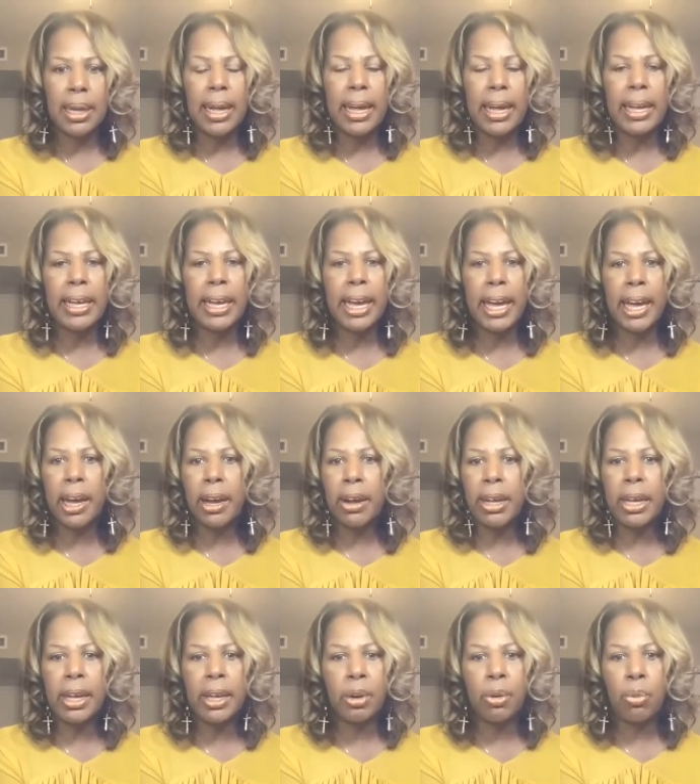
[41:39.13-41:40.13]
and
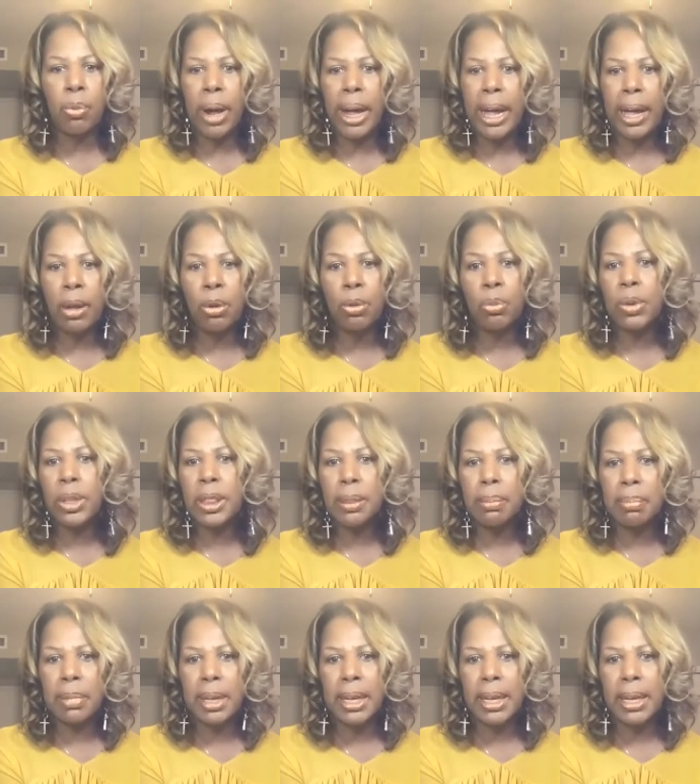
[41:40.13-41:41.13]
carry it around with
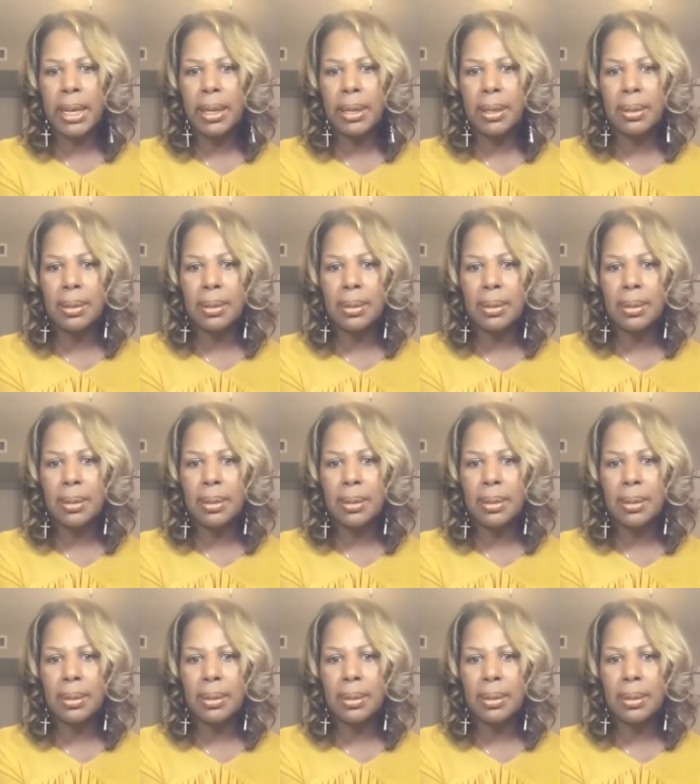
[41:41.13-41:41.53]
me